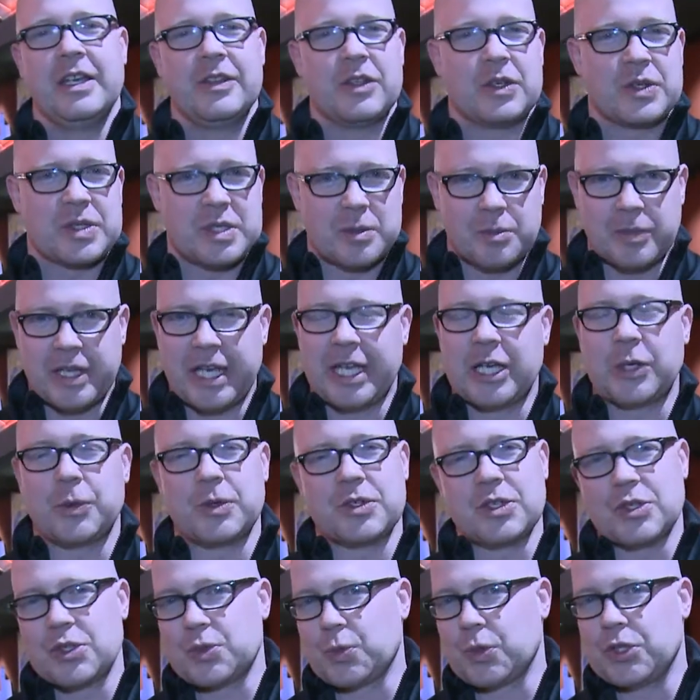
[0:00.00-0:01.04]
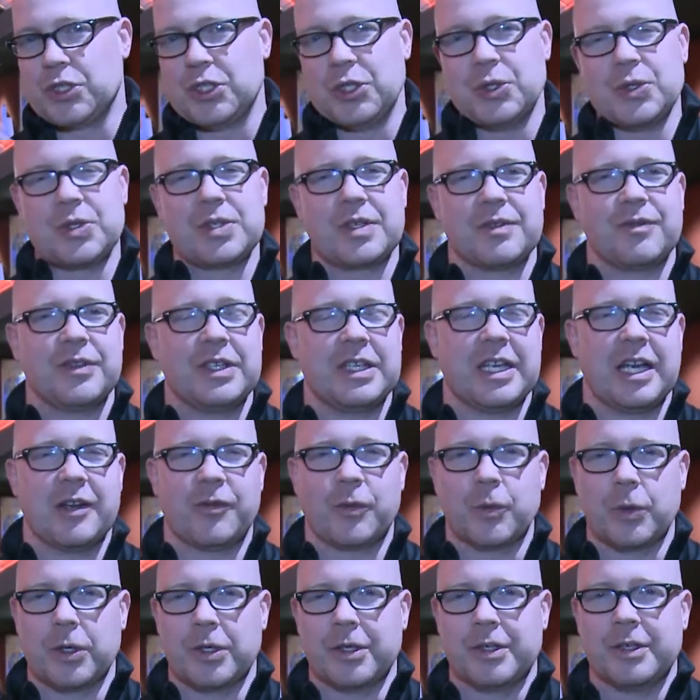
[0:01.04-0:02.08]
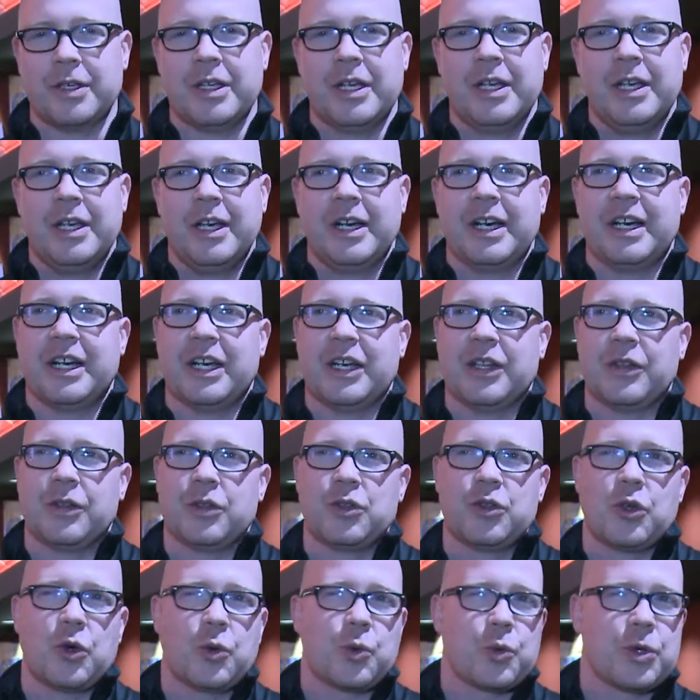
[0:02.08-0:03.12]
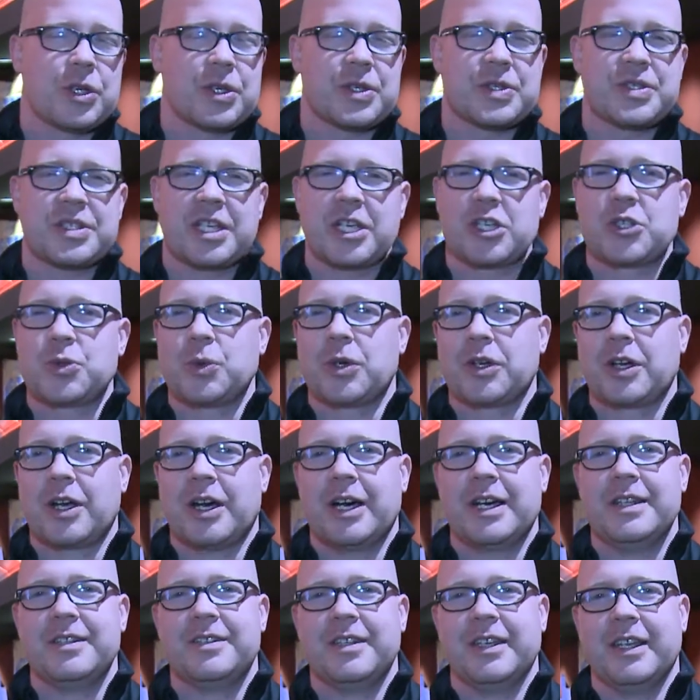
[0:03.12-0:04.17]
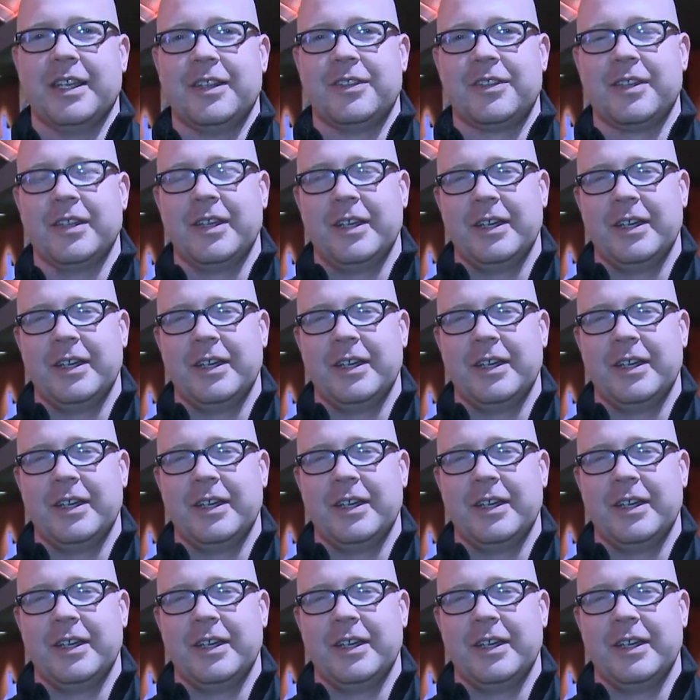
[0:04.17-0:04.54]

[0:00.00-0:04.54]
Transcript: There's some language, there's one use of the F word. Uh, no real sexual content.